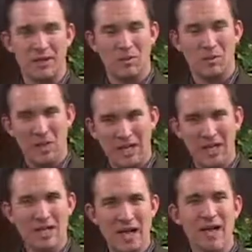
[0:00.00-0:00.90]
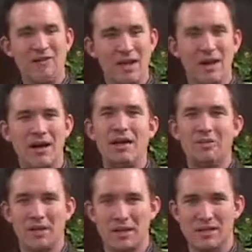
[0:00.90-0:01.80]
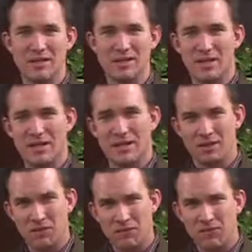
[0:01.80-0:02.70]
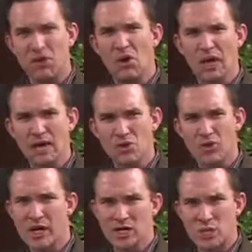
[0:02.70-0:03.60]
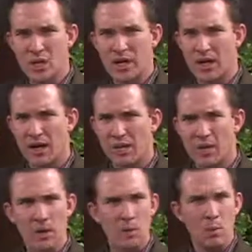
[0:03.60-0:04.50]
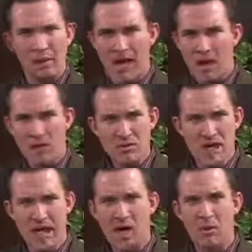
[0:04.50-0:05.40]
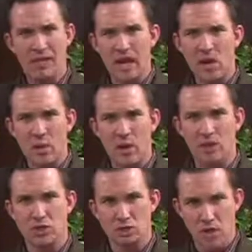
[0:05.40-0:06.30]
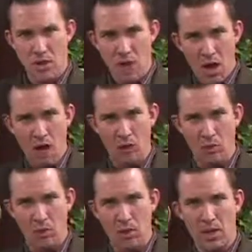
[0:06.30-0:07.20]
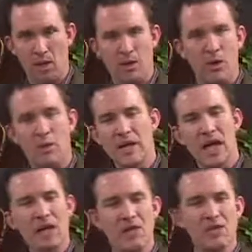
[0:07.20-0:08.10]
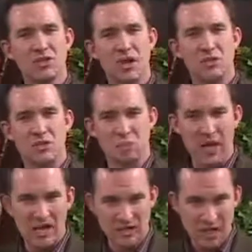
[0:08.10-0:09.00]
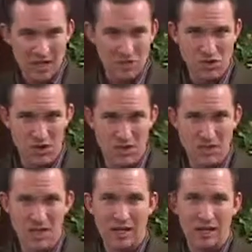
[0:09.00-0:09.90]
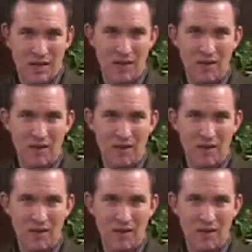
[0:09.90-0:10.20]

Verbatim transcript: we need to have the confidence to fully trust one another without doubt, without question, know that we have each other's best interest in